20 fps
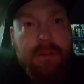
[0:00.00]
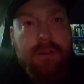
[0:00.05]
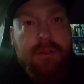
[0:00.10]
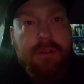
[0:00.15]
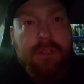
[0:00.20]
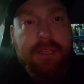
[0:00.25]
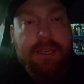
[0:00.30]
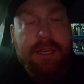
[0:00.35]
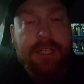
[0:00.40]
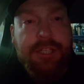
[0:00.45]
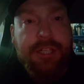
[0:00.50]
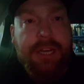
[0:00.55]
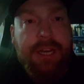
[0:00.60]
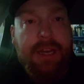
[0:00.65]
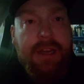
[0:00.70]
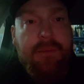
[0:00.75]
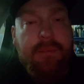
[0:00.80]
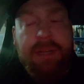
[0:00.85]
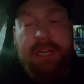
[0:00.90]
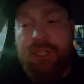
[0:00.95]
the catch
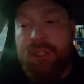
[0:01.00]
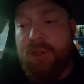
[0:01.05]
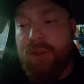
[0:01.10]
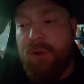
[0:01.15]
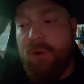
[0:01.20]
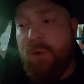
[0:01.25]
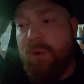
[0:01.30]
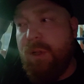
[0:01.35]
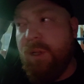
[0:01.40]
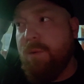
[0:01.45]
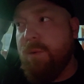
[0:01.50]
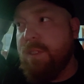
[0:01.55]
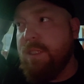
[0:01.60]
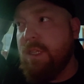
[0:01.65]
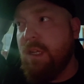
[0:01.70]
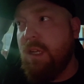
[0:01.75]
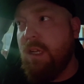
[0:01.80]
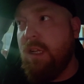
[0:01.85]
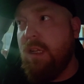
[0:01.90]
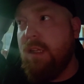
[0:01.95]
can, made sure the oil was
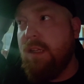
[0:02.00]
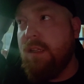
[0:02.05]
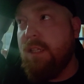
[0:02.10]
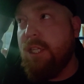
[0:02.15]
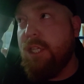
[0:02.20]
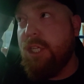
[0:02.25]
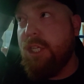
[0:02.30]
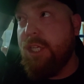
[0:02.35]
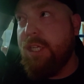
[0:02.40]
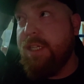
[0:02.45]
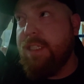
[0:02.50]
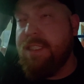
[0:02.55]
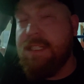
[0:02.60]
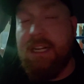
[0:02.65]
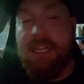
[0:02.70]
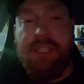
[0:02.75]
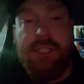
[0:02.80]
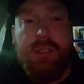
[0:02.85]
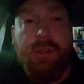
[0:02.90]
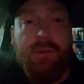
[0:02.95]
all good. It's
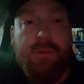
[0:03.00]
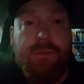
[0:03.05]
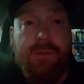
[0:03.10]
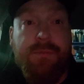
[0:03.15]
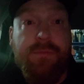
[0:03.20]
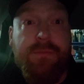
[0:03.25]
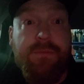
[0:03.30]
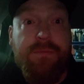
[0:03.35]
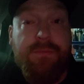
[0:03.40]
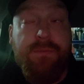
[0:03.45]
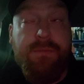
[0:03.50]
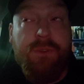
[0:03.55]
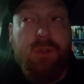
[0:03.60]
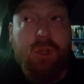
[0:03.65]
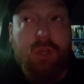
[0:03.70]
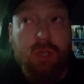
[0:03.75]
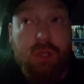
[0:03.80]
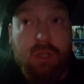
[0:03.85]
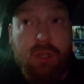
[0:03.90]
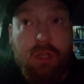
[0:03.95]
actually over
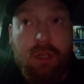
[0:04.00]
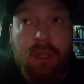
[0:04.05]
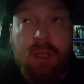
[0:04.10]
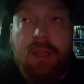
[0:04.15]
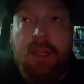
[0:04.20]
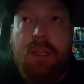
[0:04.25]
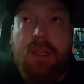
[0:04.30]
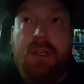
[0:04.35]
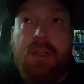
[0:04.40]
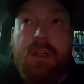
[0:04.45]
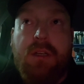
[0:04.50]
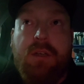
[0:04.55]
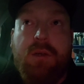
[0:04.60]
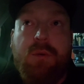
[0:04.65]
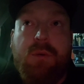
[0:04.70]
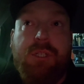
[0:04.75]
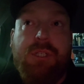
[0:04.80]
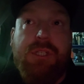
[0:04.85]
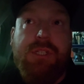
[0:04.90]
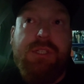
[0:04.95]
full,
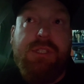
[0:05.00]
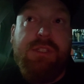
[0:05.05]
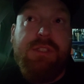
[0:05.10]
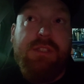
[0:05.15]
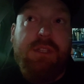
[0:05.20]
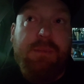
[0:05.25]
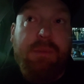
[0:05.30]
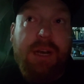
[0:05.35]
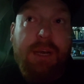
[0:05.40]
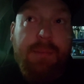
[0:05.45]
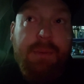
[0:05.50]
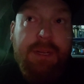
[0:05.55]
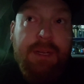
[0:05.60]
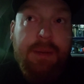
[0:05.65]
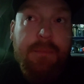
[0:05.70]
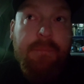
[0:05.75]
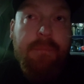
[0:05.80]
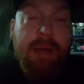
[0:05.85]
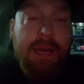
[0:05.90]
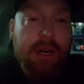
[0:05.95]
which is, in my
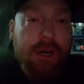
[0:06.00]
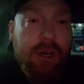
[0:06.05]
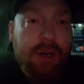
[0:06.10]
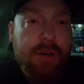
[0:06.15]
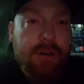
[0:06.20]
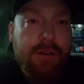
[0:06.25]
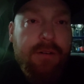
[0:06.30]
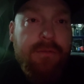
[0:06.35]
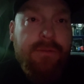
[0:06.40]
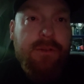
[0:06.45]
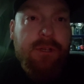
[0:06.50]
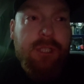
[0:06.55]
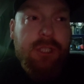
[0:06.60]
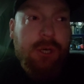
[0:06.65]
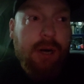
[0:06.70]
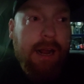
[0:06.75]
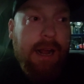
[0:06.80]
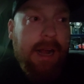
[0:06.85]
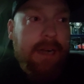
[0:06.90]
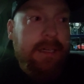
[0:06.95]
opinion, better for a
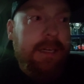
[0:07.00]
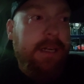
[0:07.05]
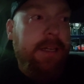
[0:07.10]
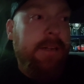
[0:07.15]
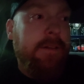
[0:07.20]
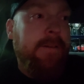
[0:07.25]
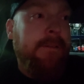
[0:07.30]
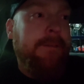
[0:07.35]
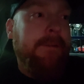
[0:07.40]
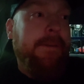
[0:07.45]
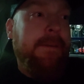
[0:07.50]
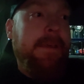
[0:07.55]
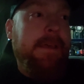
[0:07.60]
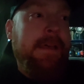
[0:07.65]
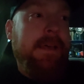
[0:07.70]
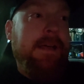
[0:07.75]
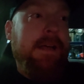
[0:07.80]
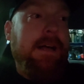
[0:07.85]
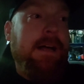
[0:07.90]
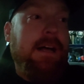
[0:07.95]
track.
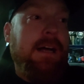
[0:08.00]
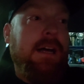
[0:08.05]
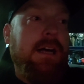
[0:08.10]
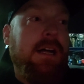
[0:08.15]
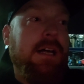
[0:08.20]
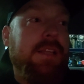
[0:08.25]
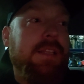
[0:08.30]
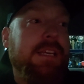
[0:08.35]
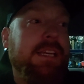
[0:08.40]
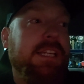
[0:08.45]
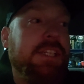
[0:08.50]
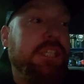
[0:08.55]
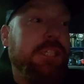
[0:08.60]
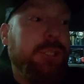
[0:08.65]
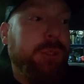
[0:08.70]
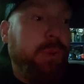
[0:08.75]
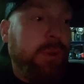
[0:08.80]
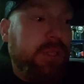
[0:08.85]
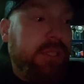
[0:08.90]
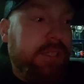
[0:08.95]
The
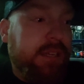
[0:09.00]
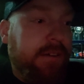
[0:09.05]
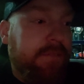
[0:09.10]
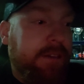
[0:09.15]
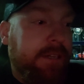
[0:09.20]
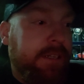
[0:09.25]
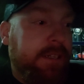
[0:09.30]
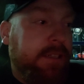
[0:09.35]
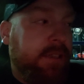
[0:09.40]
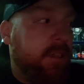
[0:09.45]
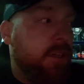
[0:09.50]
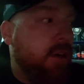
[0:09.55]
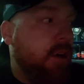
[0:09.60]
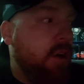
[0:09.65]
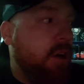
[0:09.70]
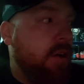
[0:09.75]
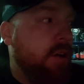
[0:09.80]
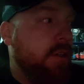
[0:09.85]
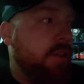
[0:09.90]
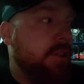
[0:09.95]
EJ207
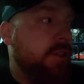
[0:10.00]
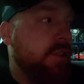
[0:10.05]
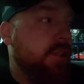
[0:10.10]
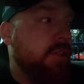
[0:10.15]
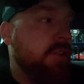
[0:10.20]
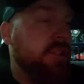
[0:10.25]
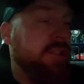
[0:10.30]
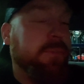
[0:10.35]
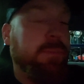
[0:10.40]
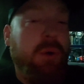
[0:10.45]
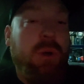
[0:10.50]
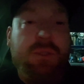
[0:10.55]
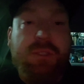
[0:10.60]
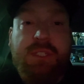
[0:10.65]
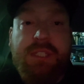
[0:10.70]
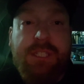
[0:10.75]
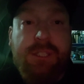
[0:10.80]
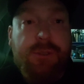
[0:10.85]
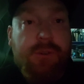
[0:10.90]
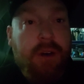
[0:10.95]
cars
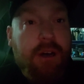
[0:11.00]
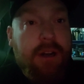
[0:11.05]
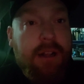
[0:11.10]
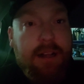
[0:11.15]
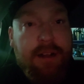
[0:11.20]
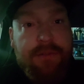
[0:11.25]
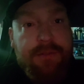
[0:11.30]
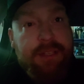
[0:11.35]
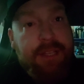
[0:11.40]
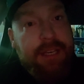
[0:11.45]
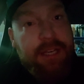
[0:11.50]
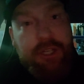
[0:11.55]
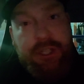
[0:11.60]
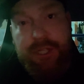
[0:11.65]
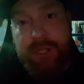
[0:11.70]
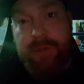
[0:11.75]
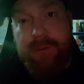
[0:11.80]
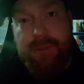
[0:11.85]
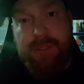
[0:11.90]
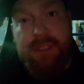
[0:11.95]
supposedly do not have the
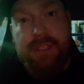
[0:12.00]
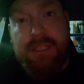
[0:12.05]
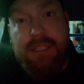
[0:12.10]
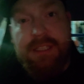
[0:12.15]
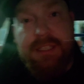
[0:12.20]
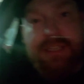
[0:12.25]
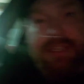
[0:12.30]
issues that the